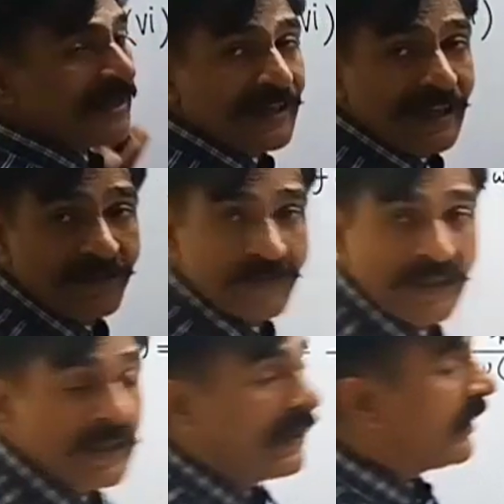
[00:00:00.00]
are left.
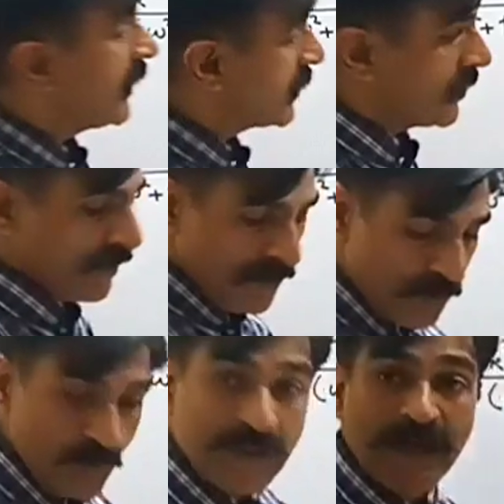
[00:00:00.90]
Let's
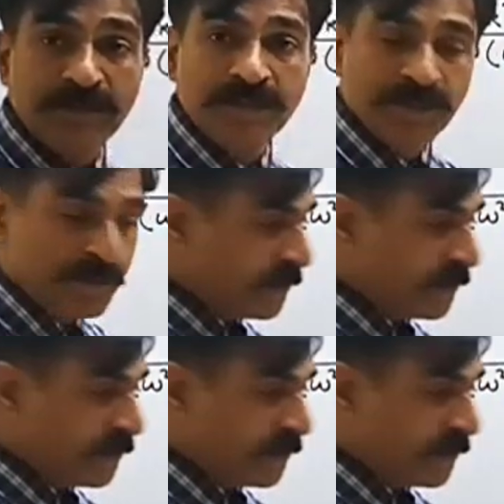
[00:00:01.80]
do them